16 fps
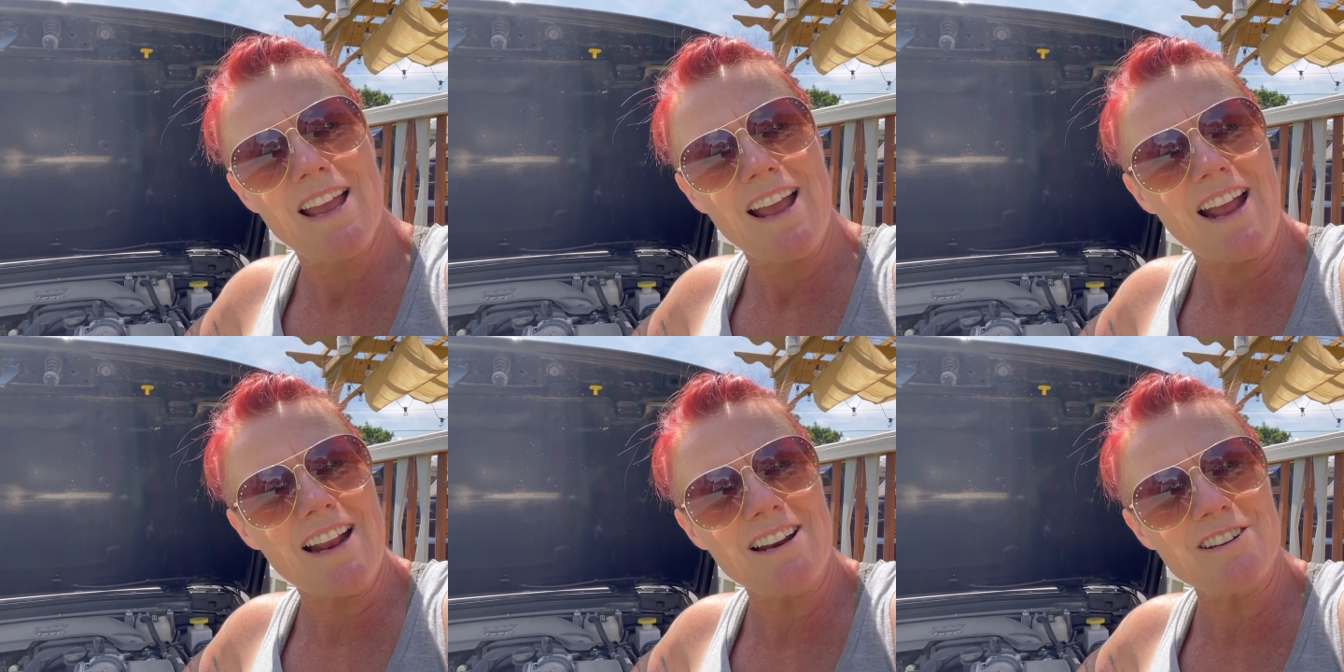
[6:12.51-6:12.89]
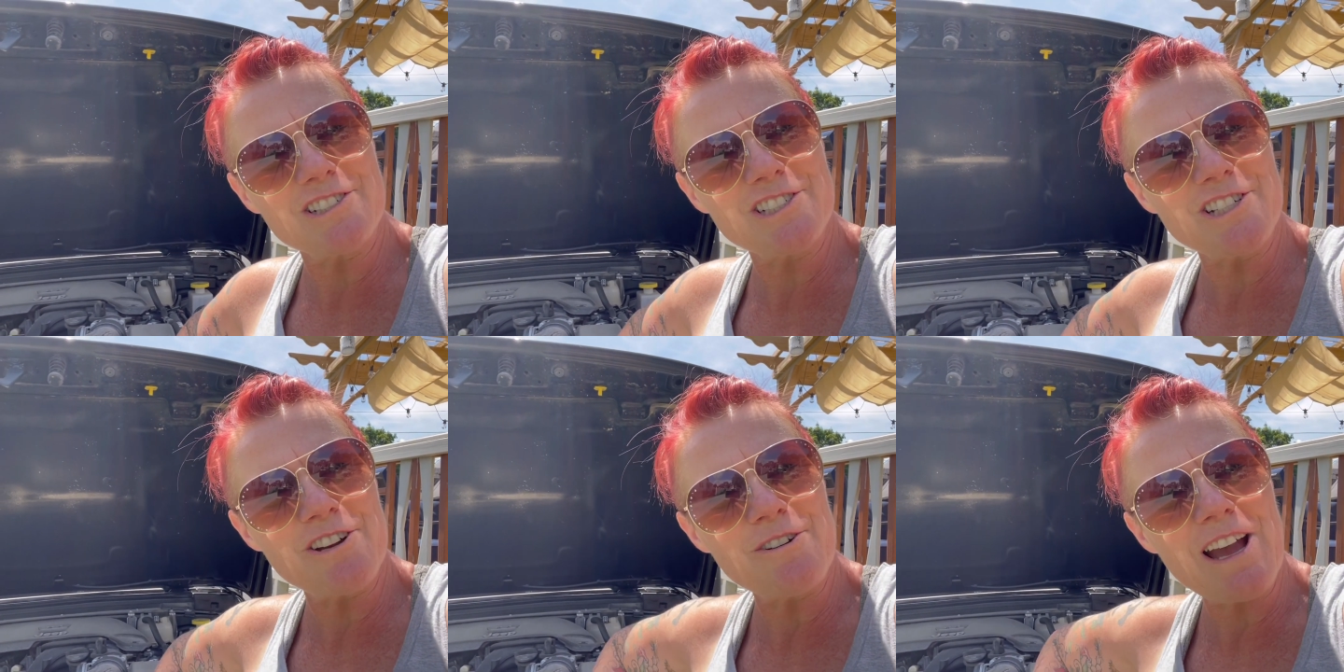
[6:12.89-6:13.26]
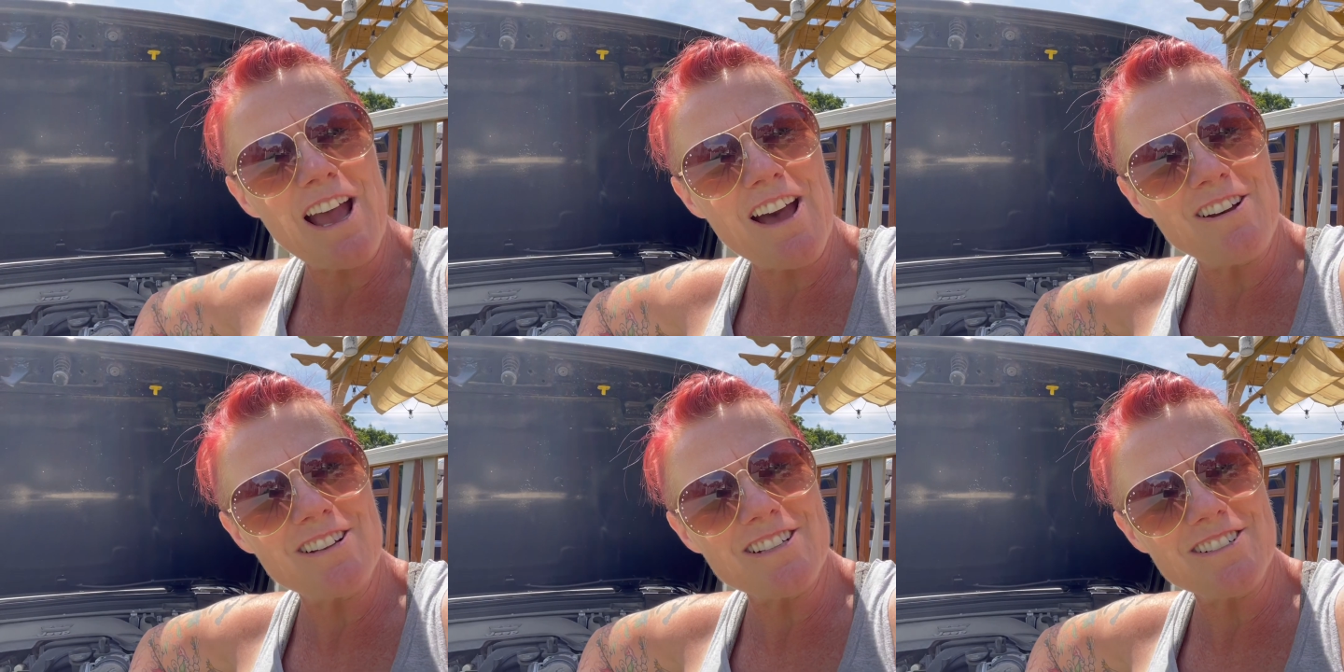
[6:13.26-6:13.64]
and I'll show
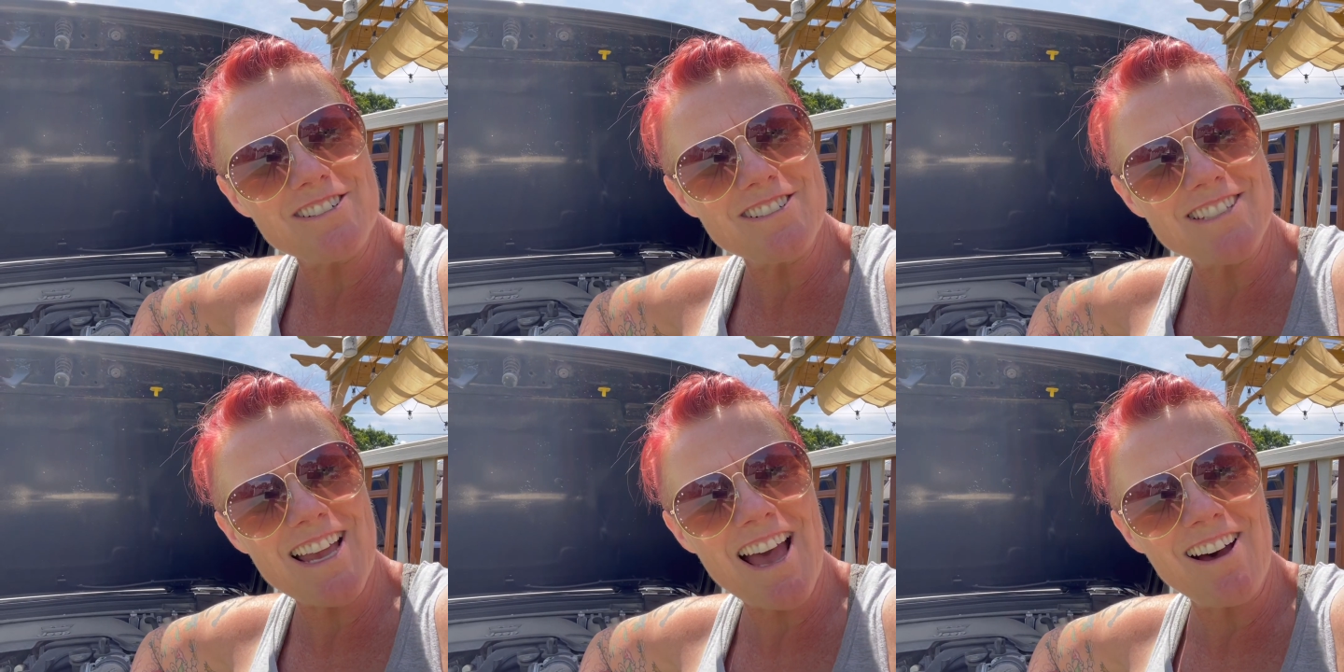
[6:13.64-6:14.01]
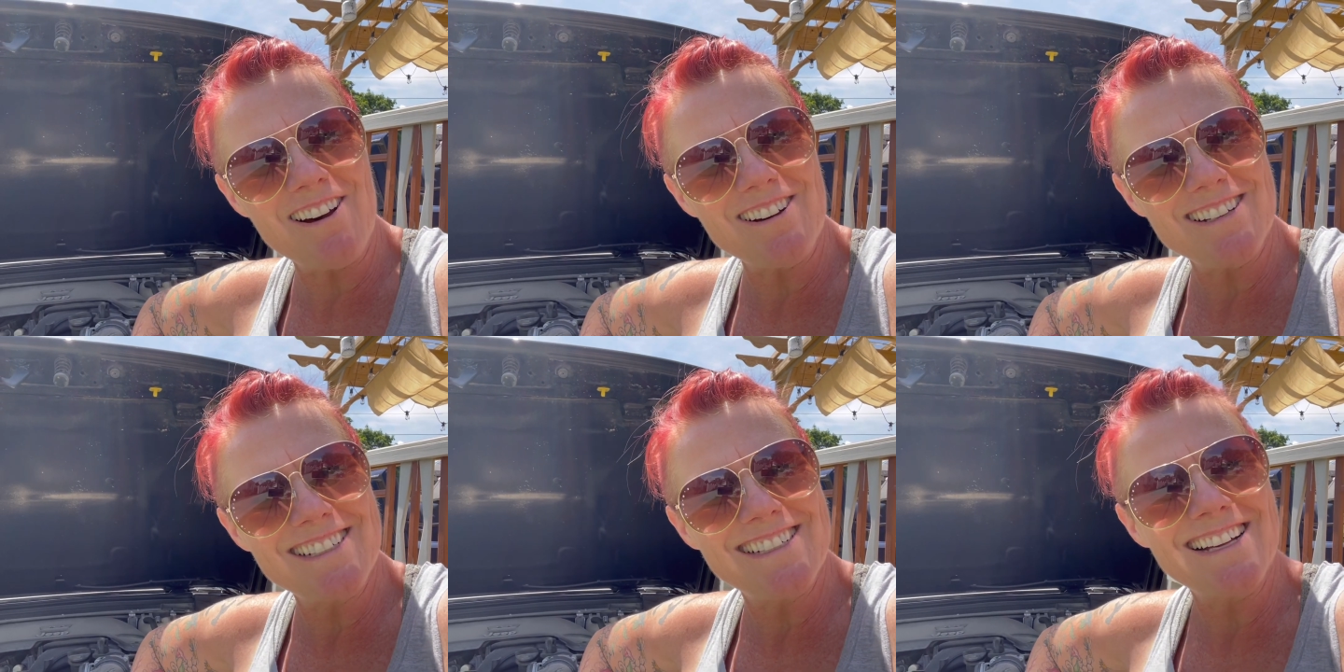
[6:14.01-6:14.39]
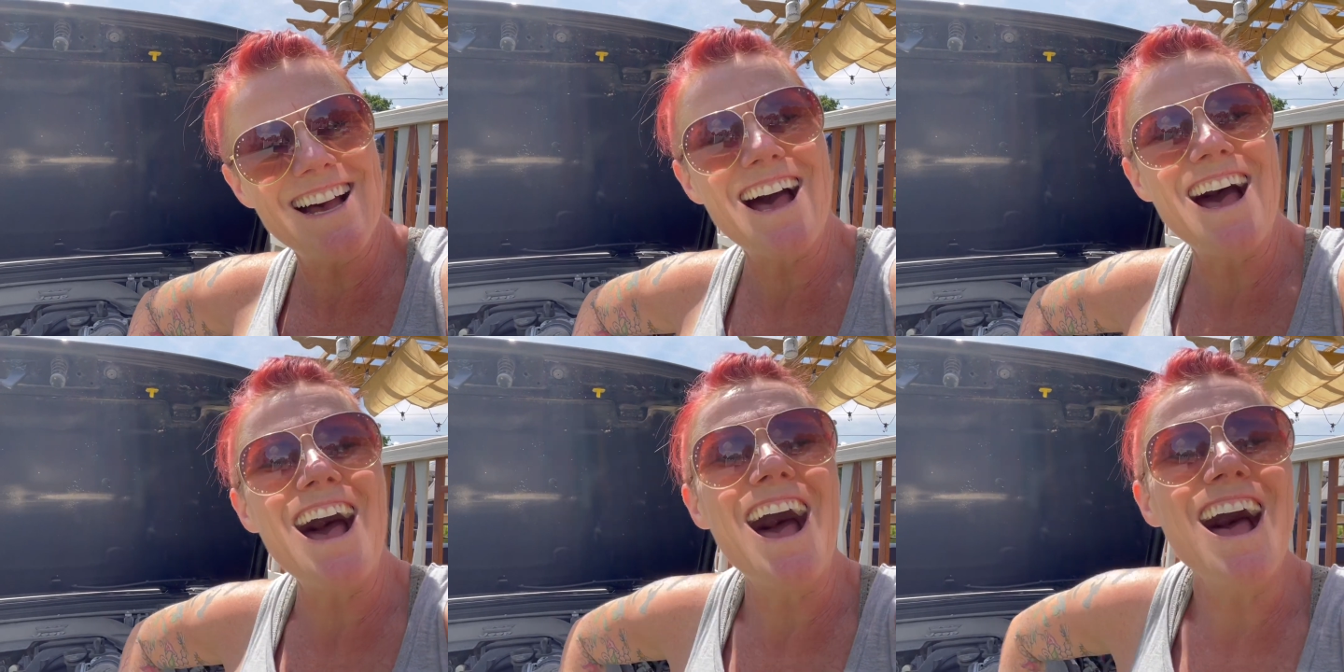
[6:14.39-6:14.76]
how it turns out.
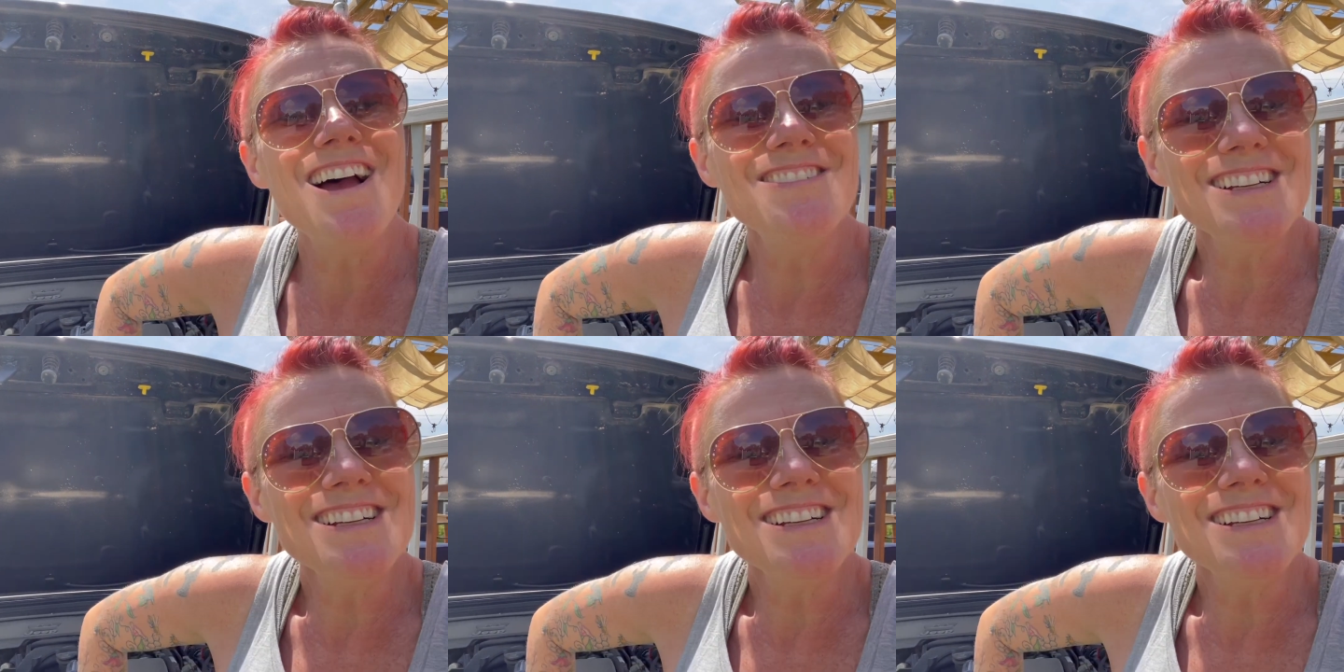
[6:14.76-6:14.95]
I'm